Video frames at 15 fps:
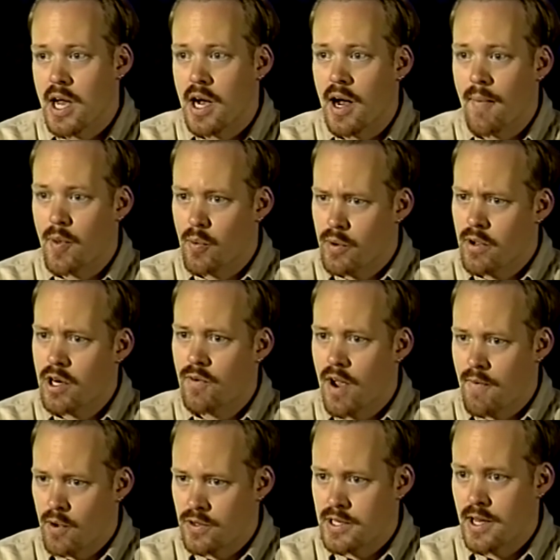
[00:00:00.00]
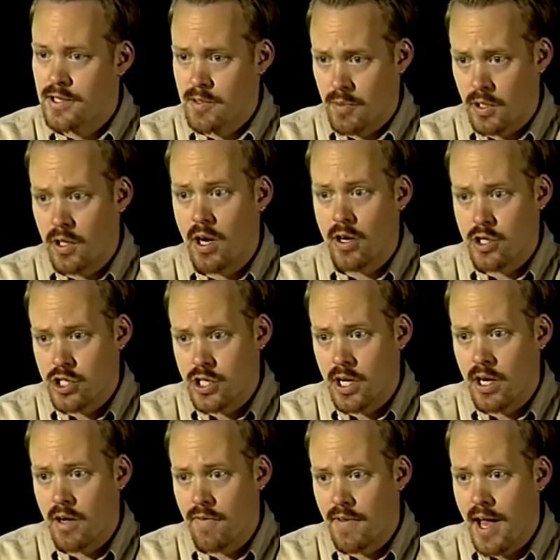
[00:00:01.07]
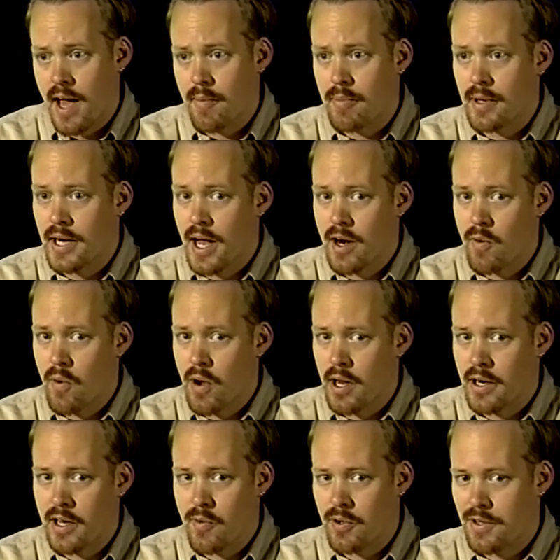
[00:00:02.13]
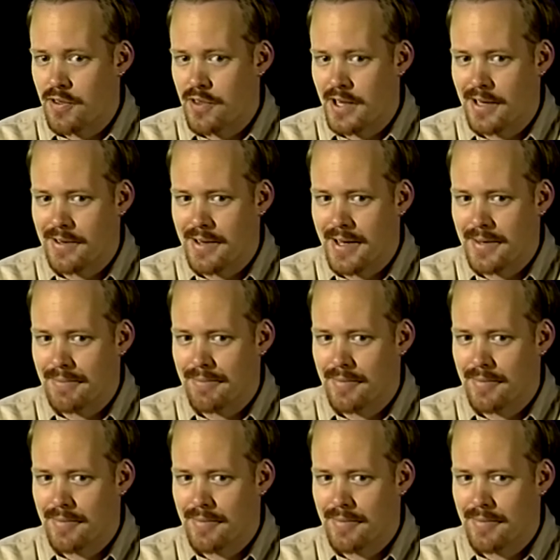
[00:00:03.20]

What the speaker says: the Rio Nuevo takes up a large chunk of that, but I don't want anyone to think that